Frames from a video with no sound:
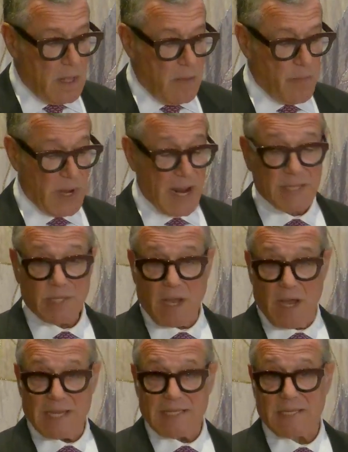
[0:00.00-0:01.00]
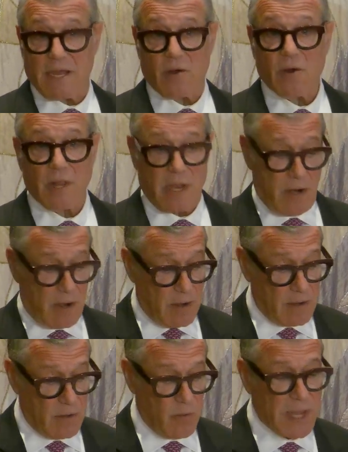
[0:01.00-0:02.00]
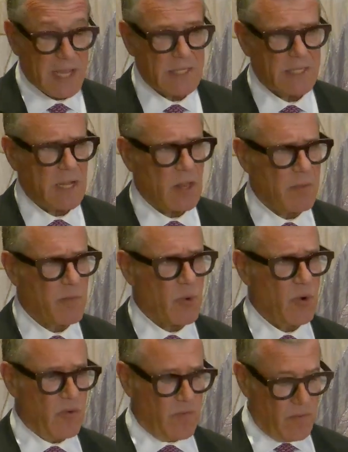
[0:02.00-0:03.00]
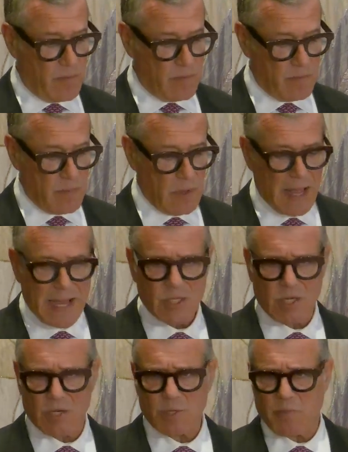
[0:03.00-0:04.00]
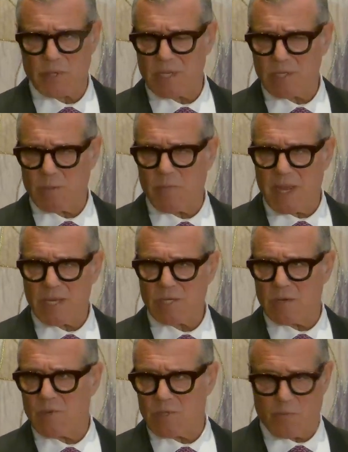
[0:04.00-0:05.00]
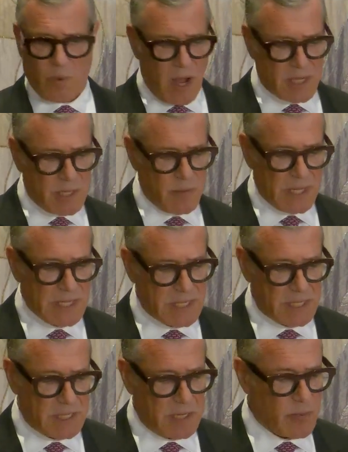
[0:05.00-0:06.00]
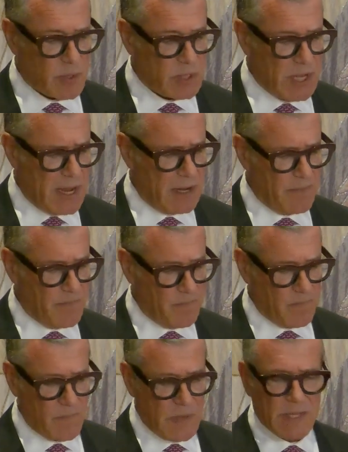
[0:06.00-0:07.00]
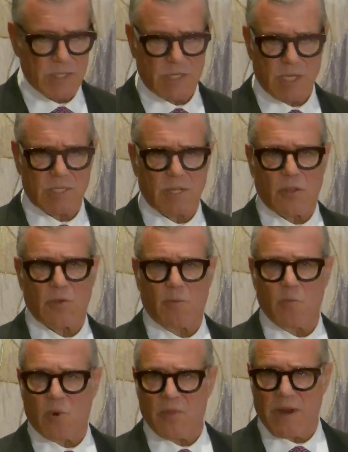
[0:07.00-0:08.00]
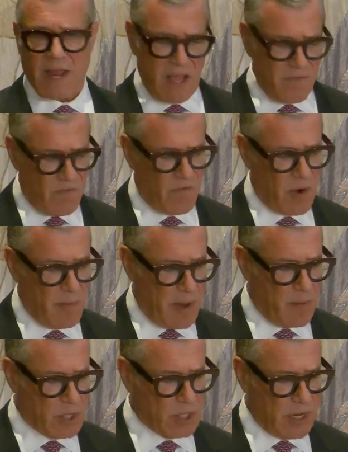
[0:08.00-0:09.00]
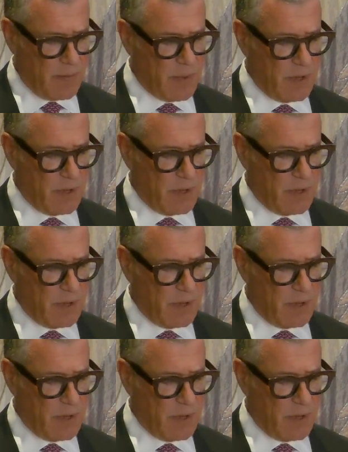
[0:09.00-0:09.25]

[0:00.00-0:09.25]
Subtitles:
But as I said earlier, we can still improve. Last year's participation was approximately 60%. Is just a little more than half of our membership.